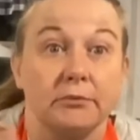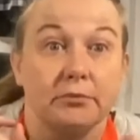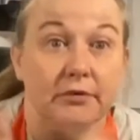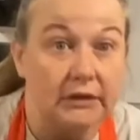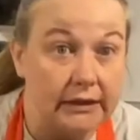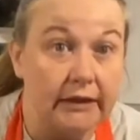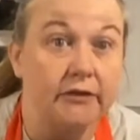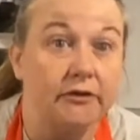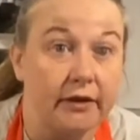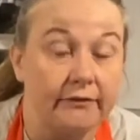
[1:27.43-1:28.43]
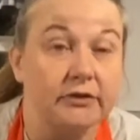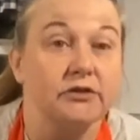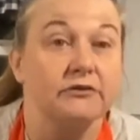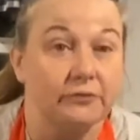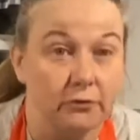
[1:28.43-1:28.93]
preheat your oven to
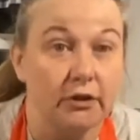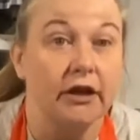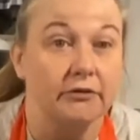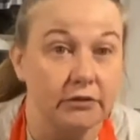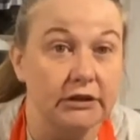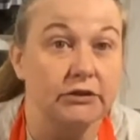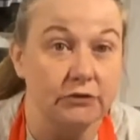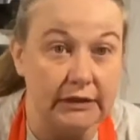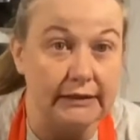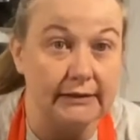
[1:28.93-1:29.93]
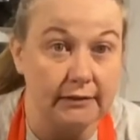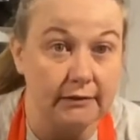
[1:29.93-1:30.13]
400 degrees,